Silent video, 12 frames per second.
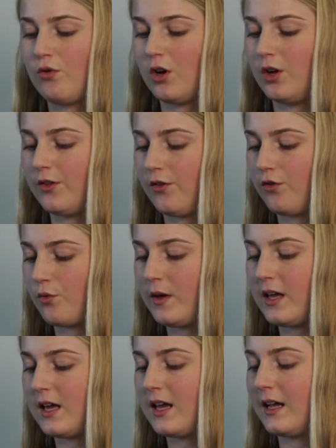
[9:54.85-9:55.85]
all the
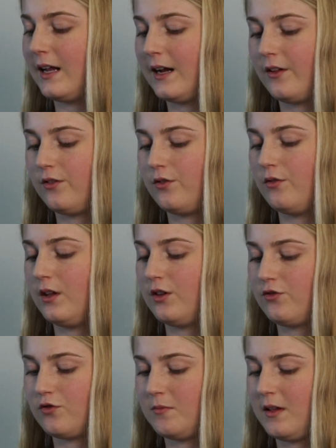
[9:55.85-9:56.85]
squeaking and out-of-tune
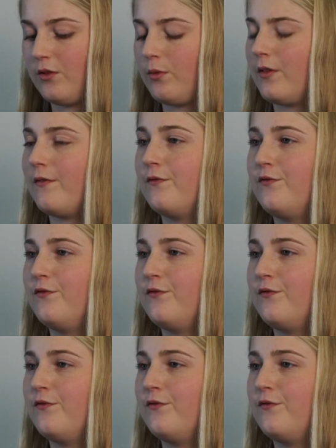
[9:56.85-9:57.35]
instruments was a